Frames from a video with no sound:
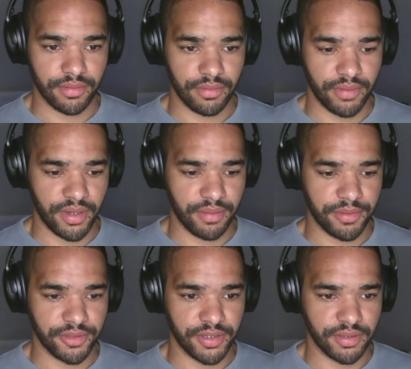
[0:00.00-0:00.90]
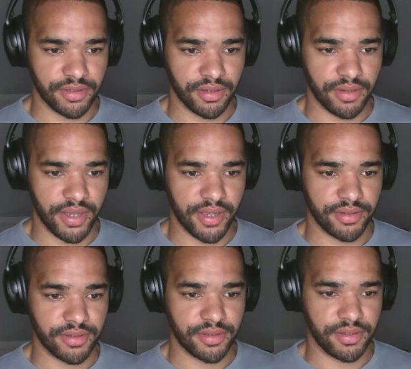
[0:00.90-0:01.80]
We are putting. So
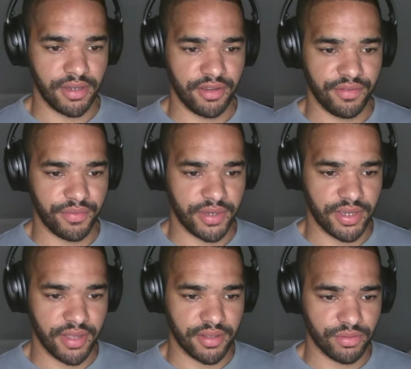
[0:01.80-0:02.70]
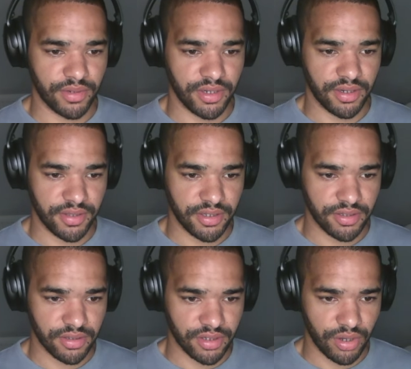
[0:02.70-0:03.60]
let's see if we can get this one in. I think
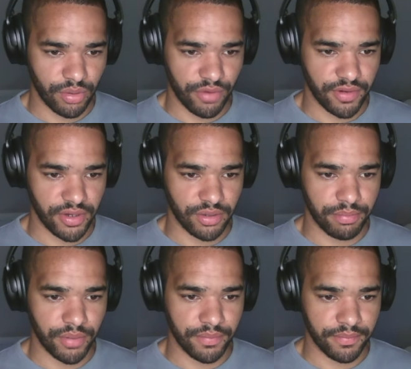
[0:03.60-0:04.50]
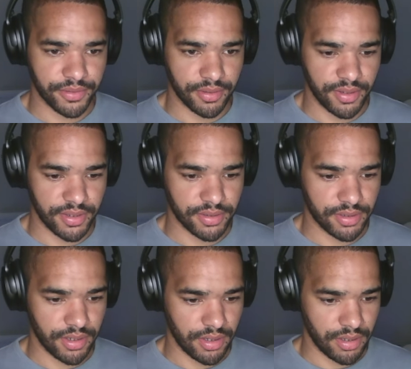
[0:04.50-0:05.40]
it's going to go over a little bump. So let's
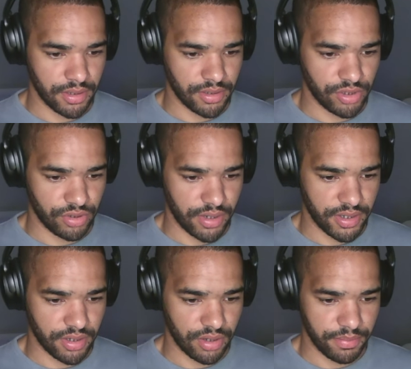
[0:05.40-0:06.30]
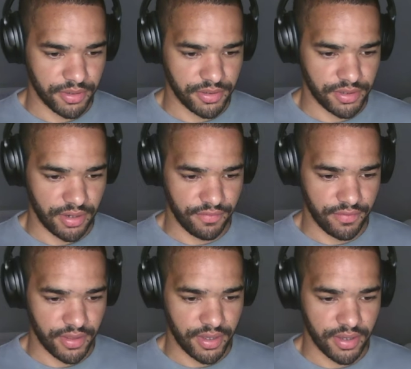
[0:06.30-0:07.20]
try and compensate
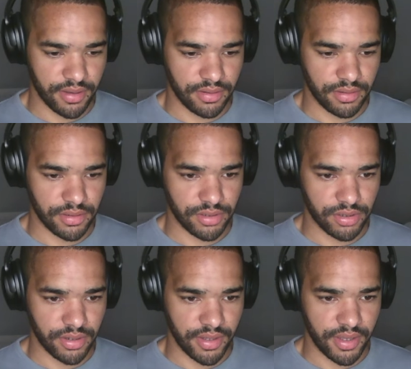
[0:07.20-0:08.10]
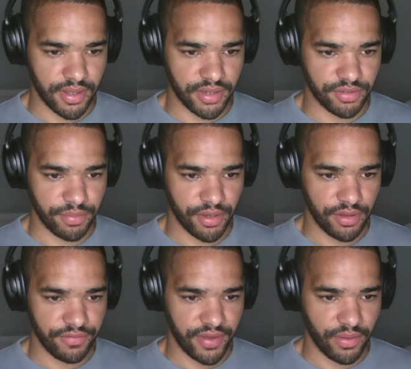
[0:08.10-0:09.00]
for that. Let's try that. That's
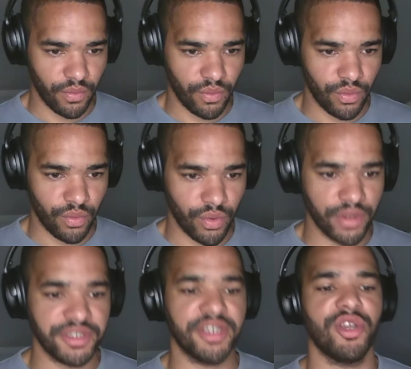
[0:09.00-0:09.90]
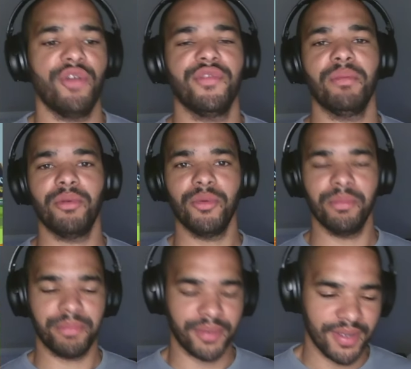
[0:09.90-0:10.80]
perfect. Oh, it did go over the
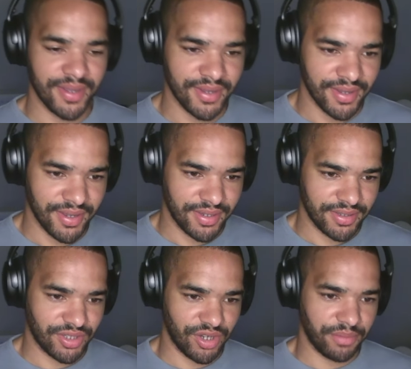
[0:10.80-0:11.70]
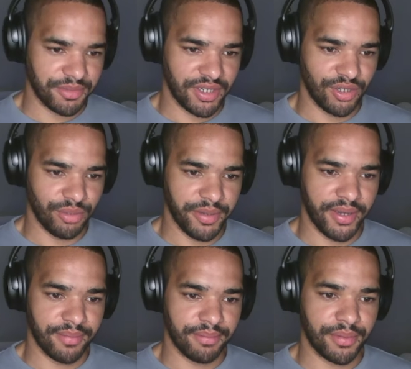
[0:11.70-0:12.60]
bump. Stopped a little bit,
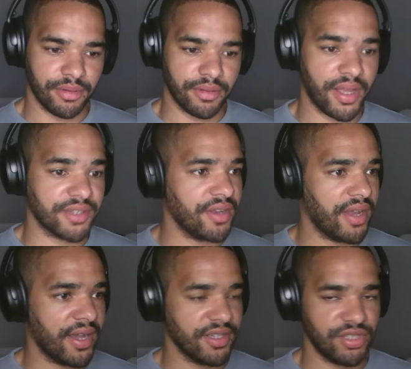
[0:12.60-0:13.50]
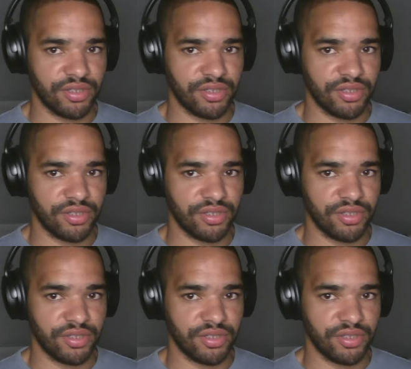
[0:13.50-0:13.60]
but that's nice.